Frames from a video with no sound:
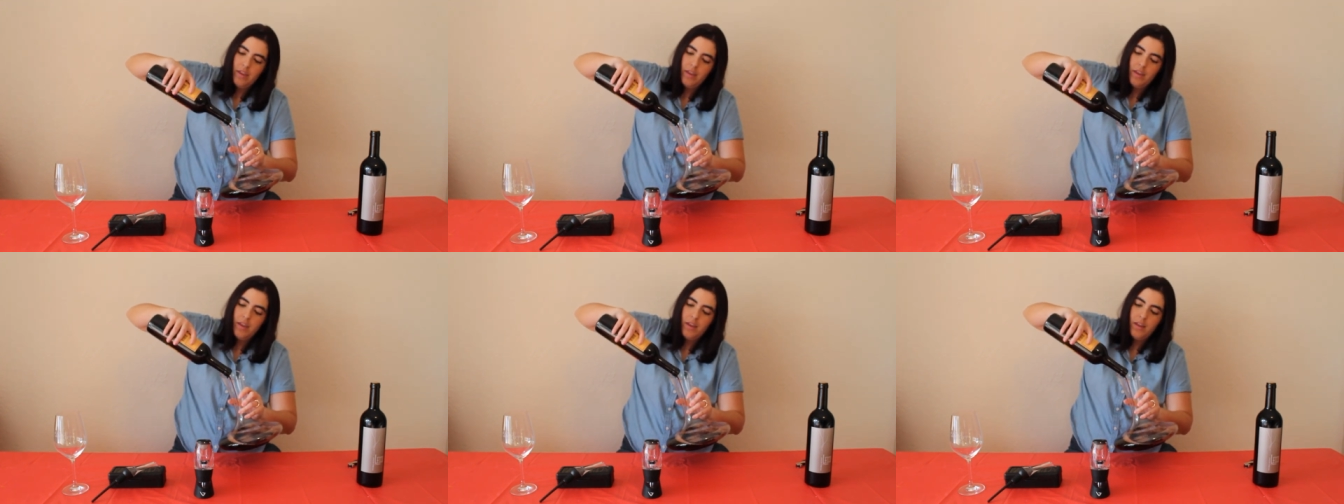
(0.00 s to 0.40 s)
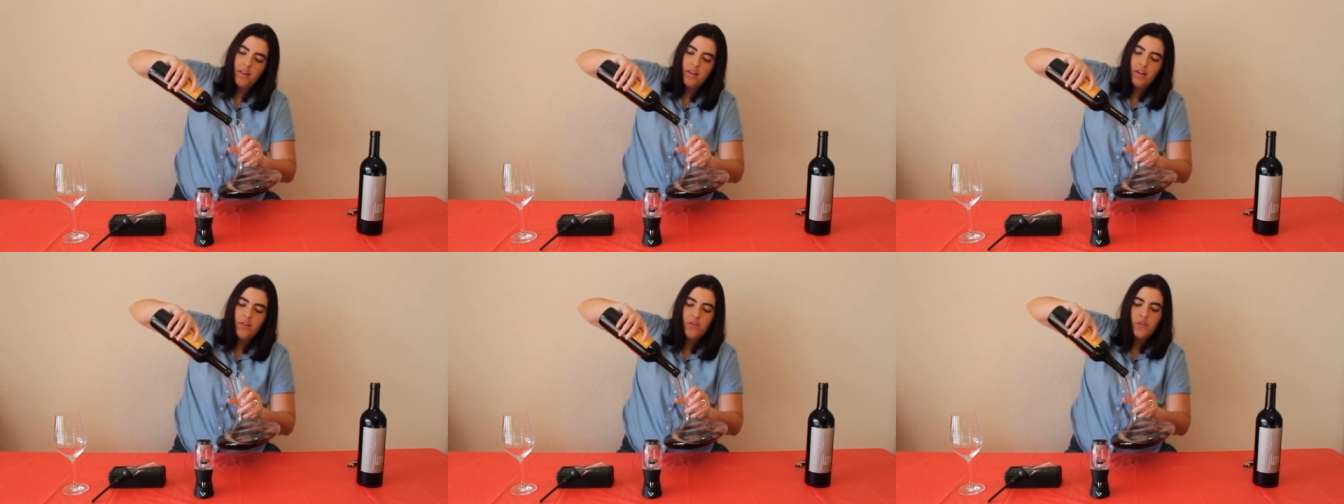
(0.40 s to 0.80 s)

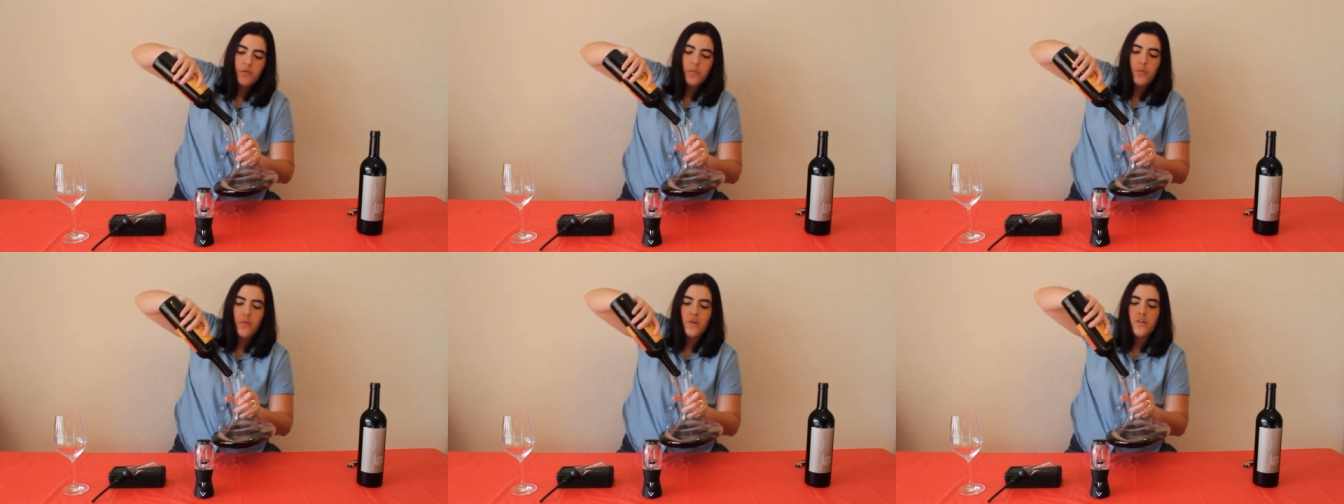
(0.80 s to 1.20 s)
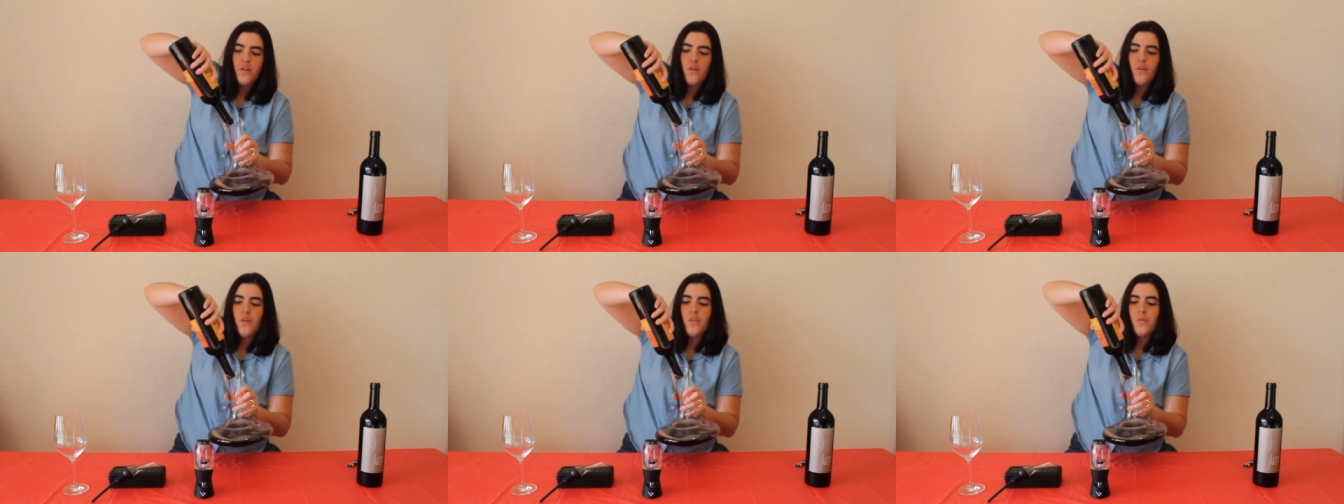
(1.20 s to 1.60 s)
And then just pour it
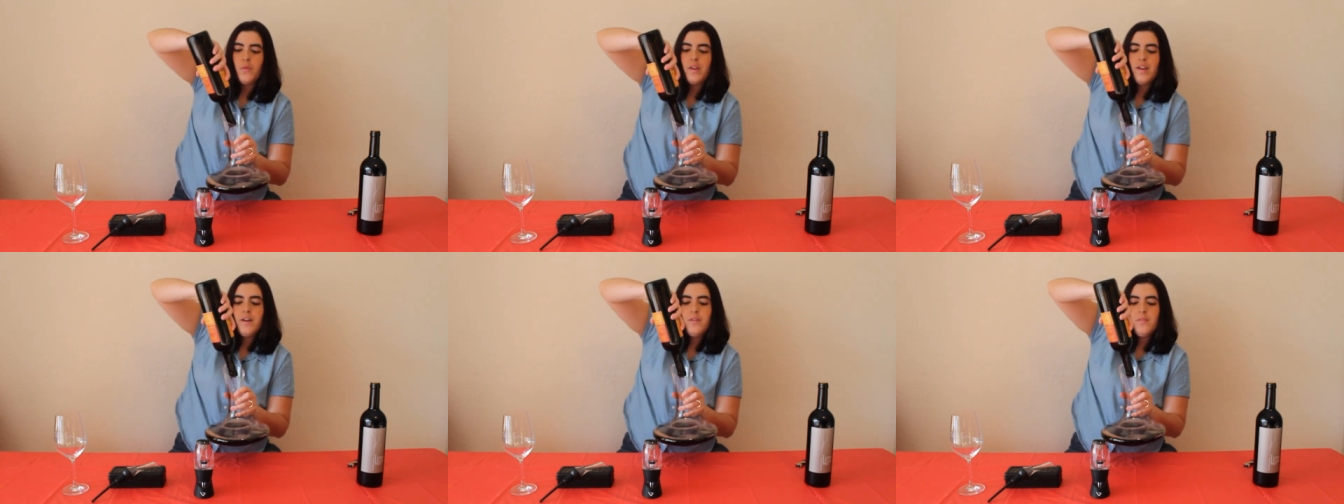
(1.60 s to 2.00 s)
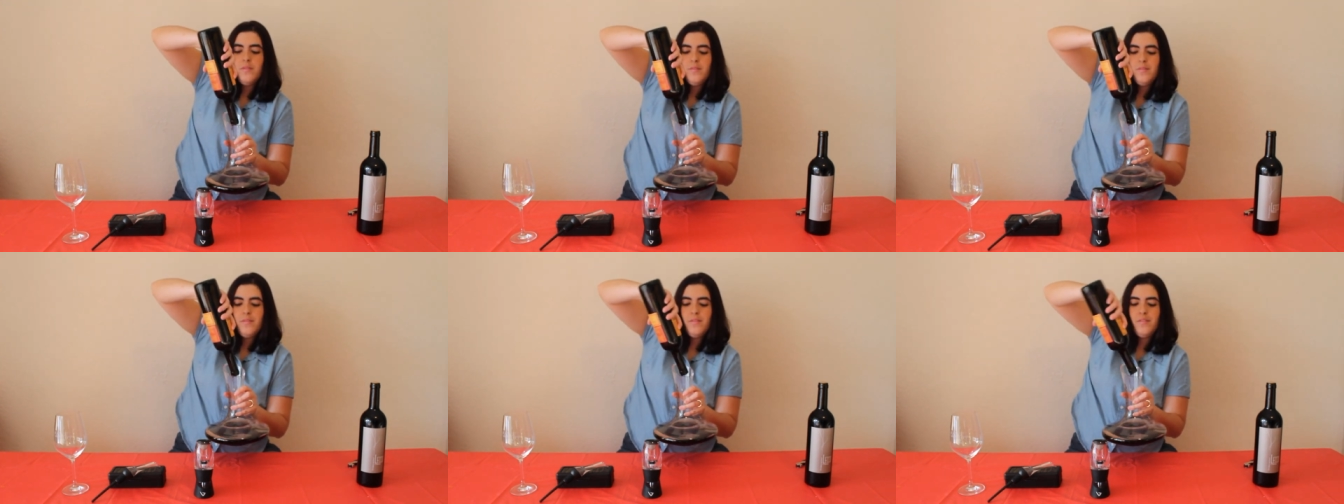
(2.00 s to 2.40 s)
all the way out,
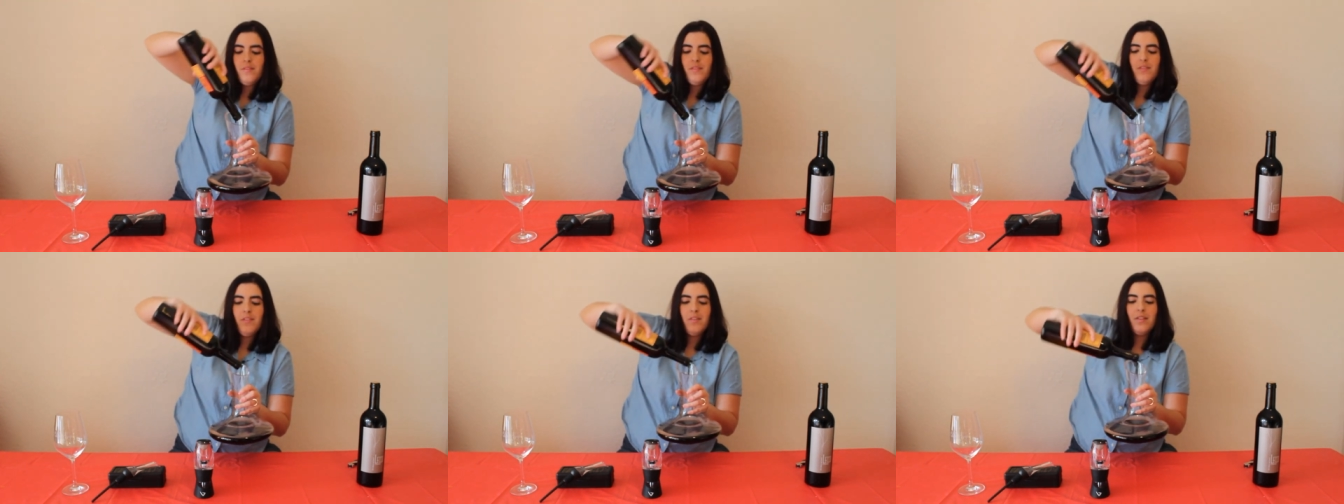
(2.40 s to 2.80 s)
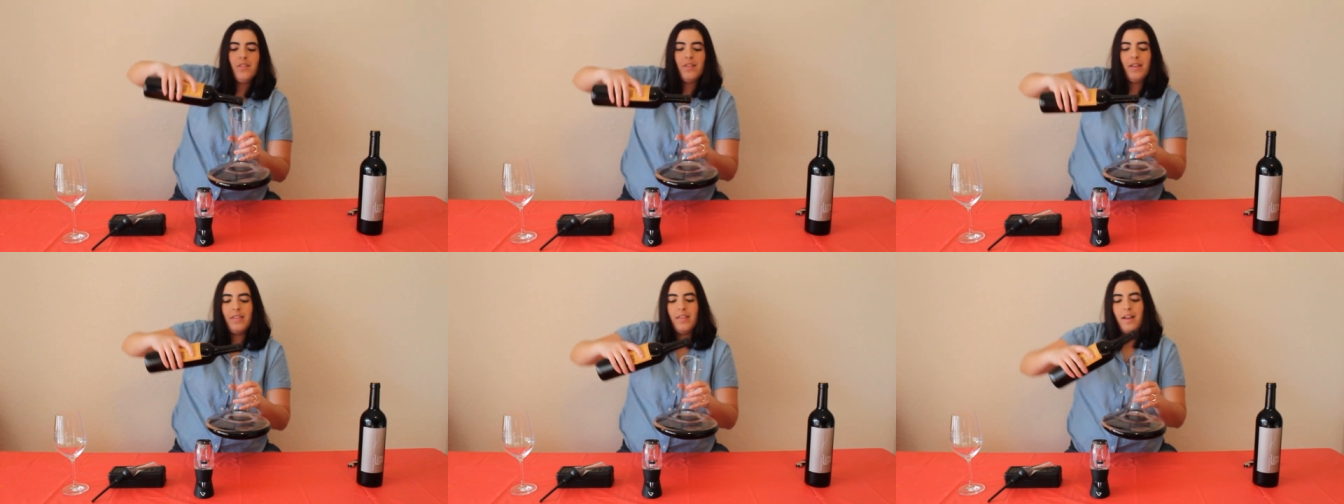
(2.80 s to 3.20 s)

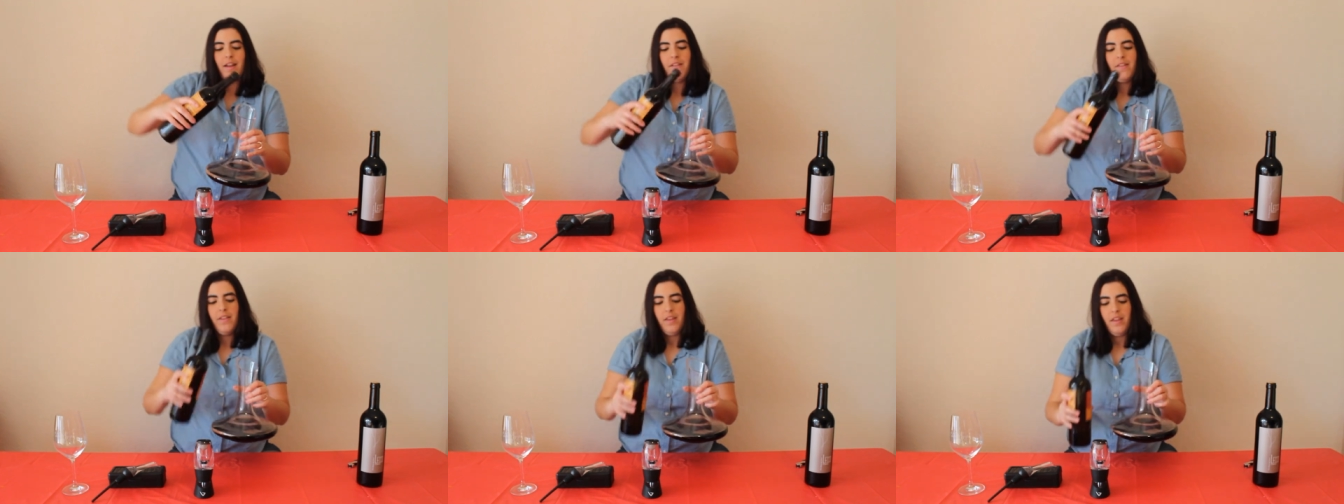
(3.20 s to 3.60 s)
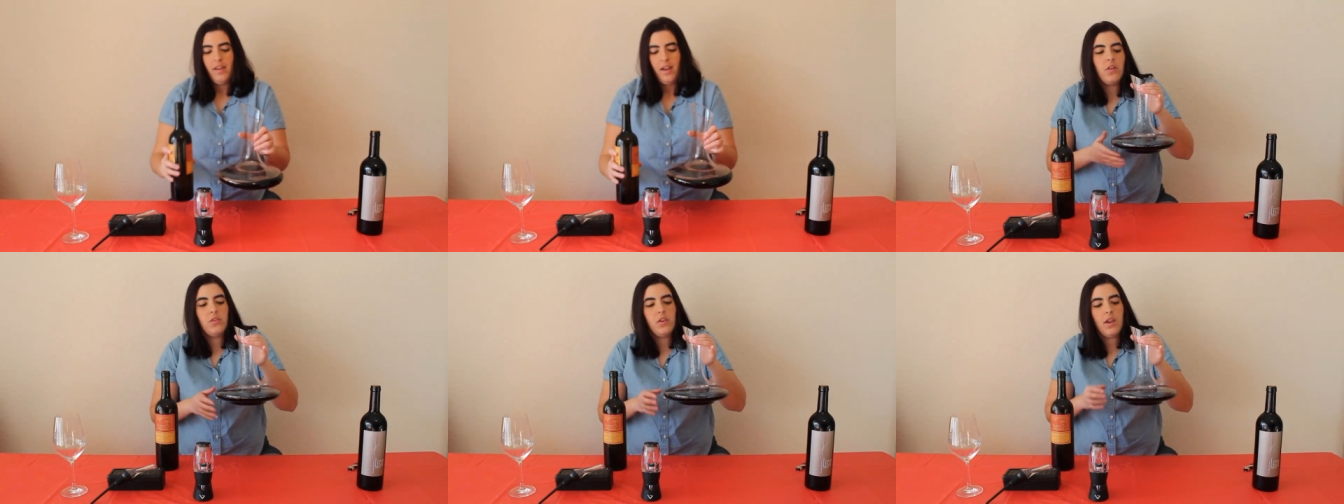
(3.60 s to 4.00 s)
just like that.
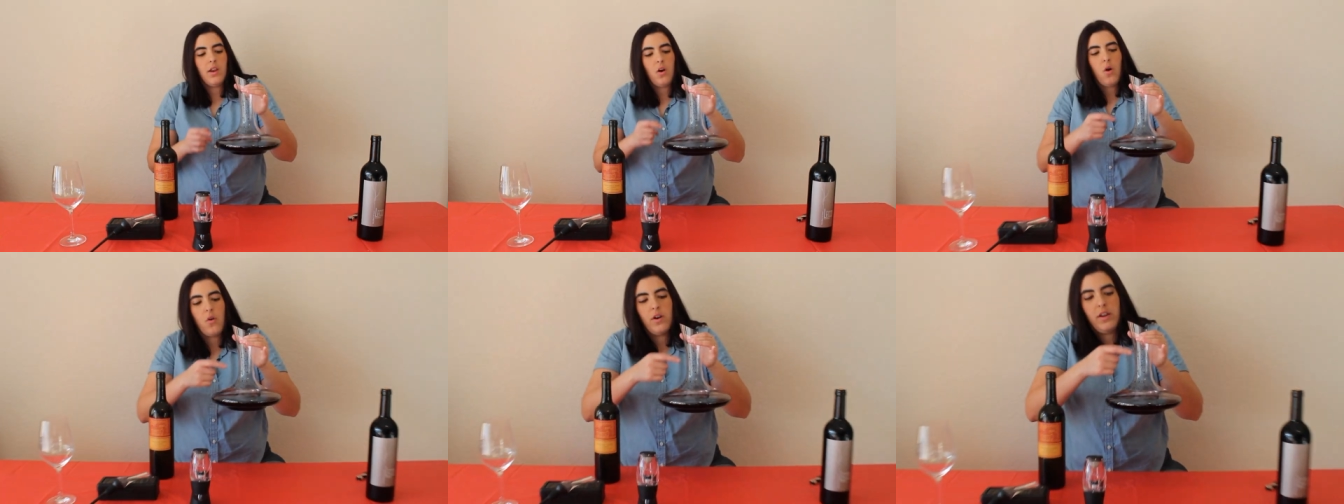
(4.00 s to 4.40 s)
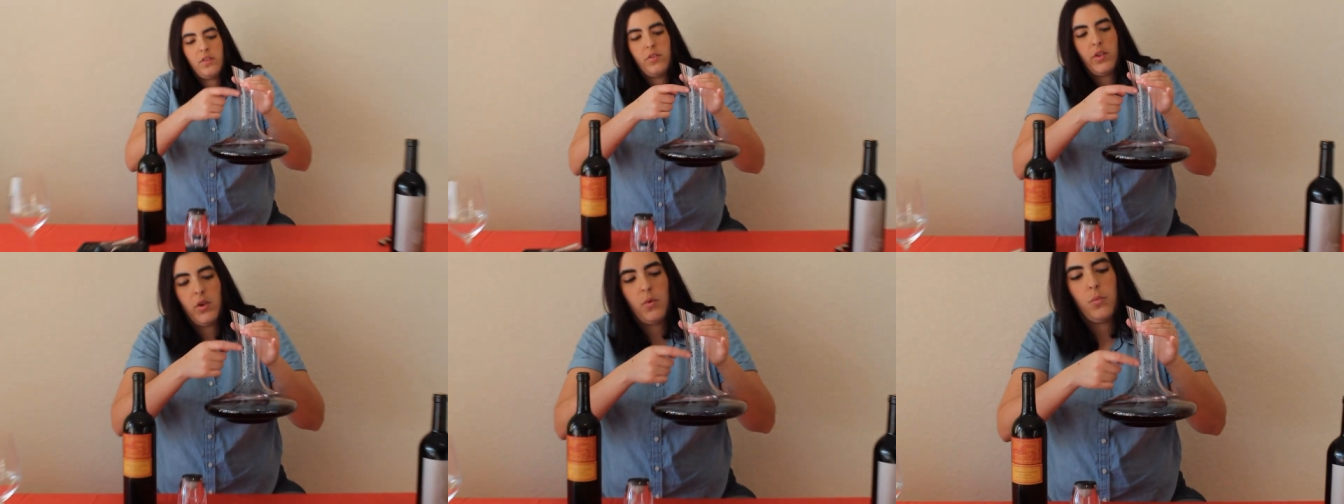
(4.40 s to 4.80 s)
So as you can already
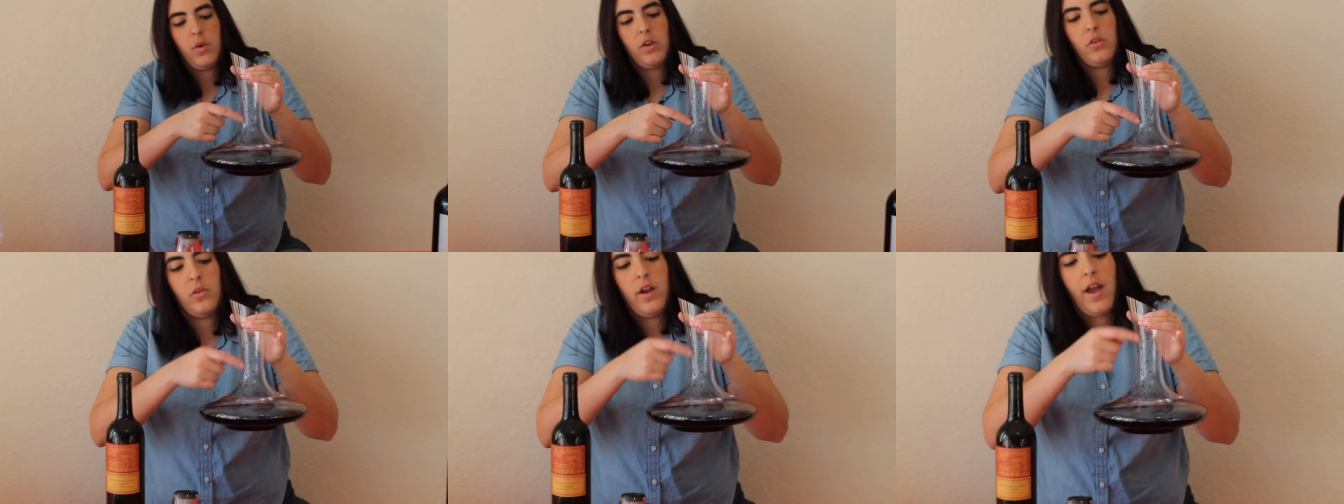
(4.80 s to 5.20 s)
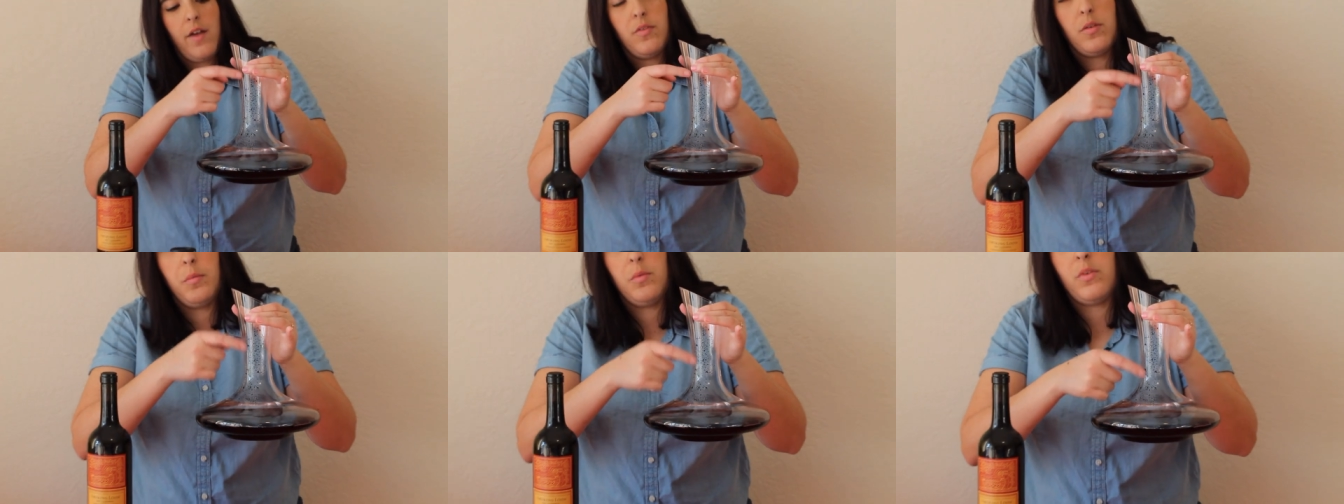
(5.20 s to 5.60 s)
see, we do have some